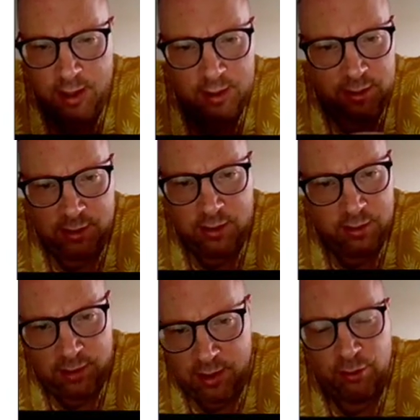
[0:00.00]

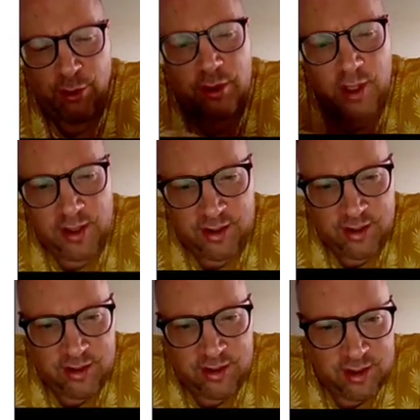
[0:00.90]
and in all
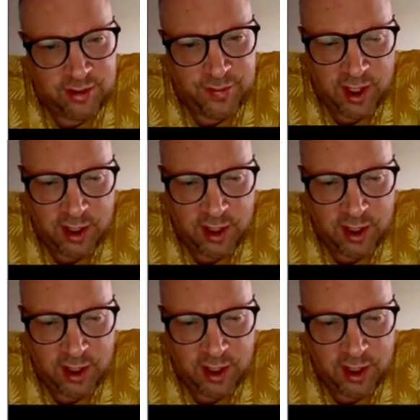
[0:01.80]
cases it's